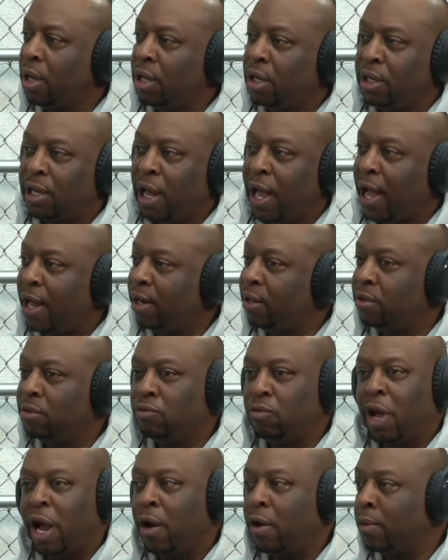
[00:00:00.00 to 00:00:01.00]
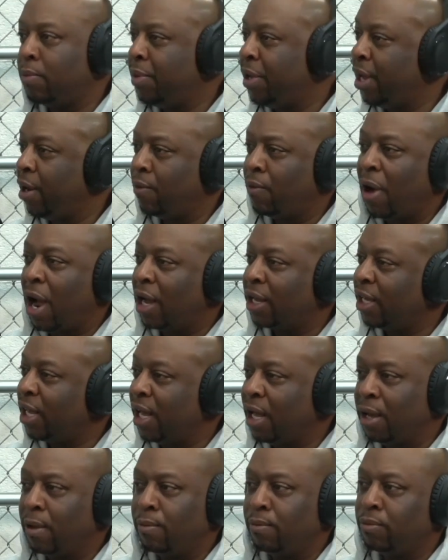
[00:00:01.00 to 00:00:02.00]
that Eric B and
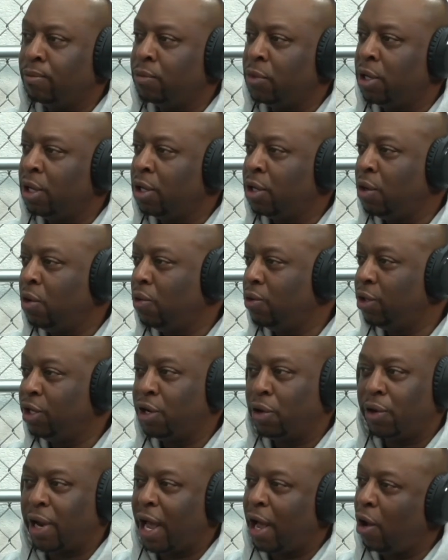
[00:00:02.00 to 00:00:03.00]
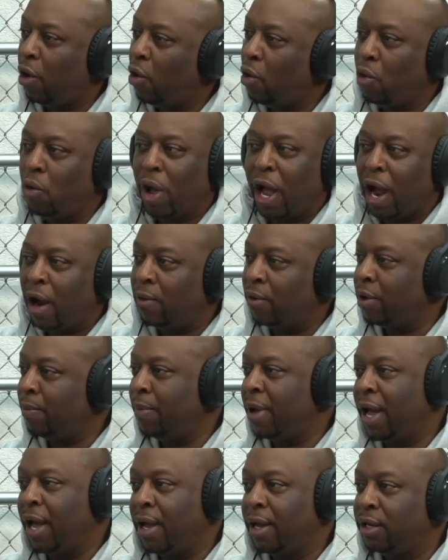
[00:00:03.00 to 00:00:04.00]
Rakim, cool. You know, that whole era,
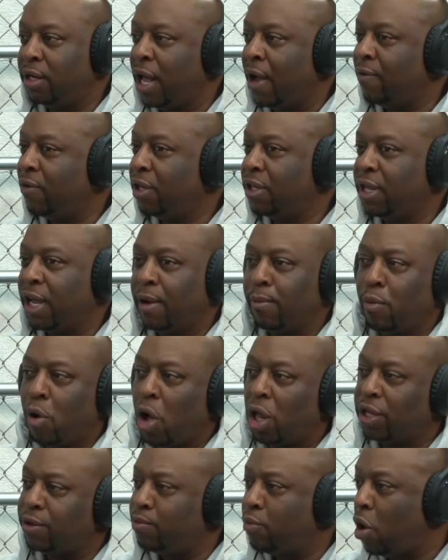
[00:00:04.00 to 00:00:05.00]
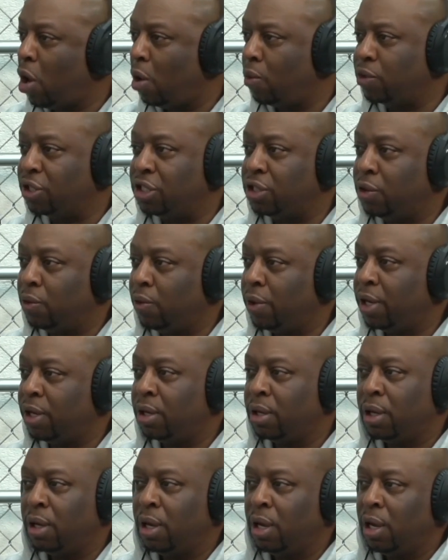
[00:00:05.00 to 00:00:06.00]
man. Everything Marley Marl was doing.
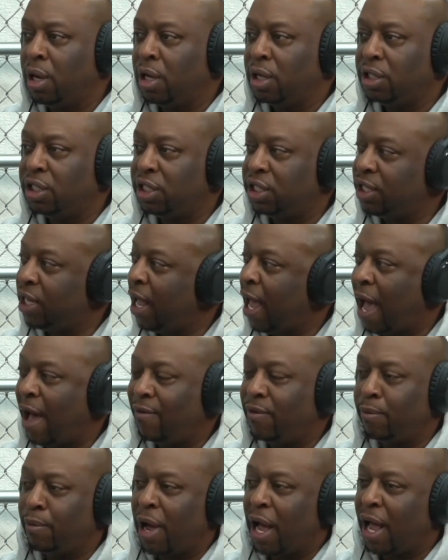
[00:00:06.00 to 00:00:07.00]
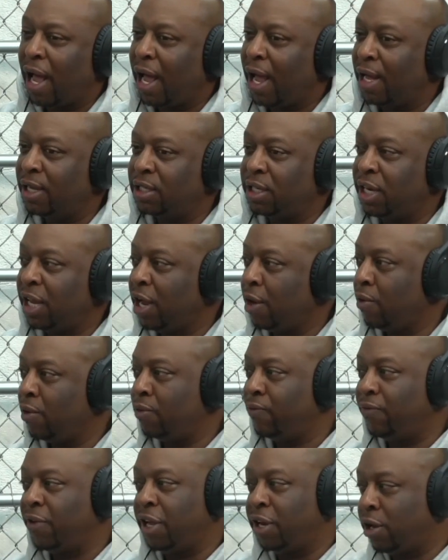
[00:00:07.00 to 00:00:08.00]
Just having my hands and hearing
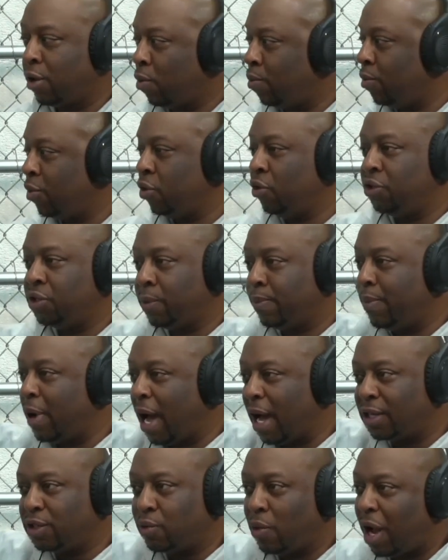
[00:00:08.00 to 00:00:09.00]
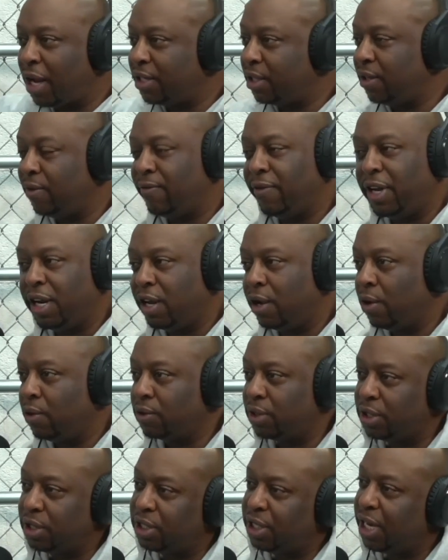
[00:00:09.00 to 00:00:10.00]
Video Music Box, watching the videos
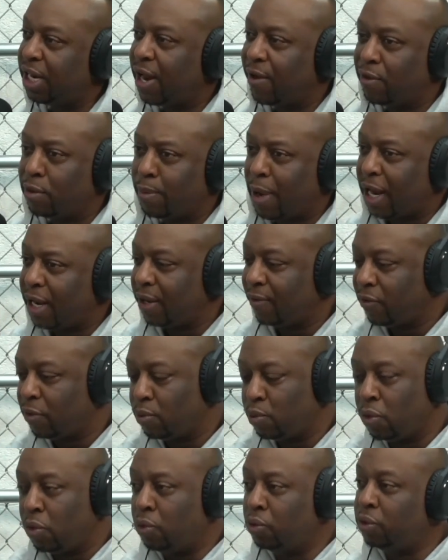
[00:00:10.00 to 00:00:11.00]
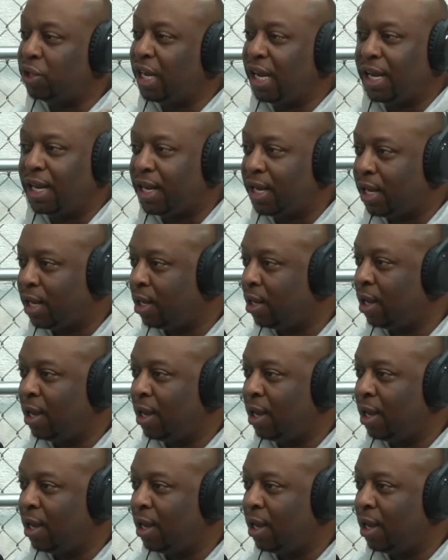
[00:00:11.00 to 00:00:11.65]
and seeing everybody from Houdini,